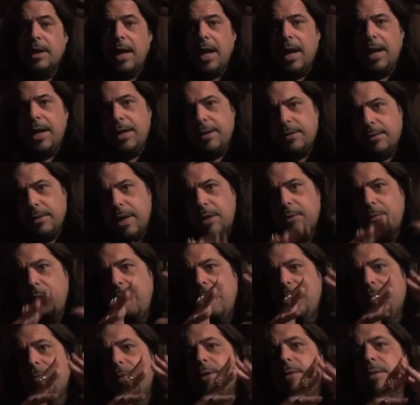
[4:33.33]
And then get
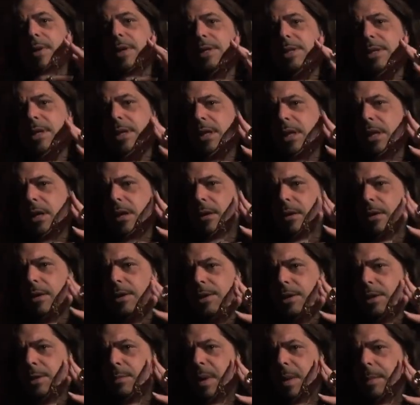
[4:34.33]
ready for the rest of the year,
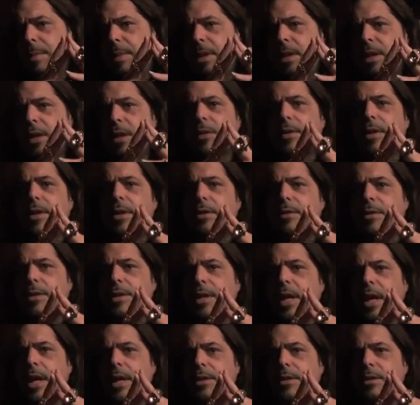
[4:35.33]
because this might be the year that you
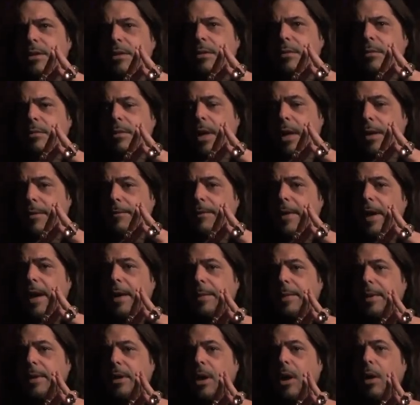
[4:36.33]
decide to get a
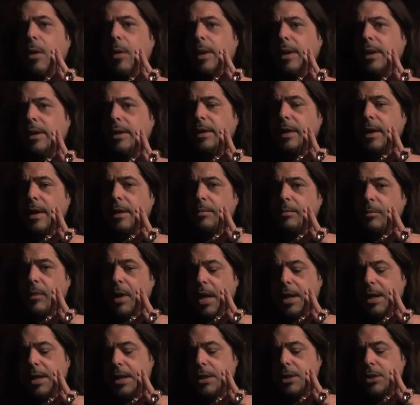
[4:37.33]
family going and get
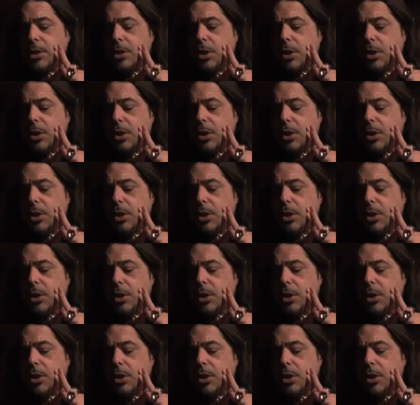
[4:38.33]
pregnant.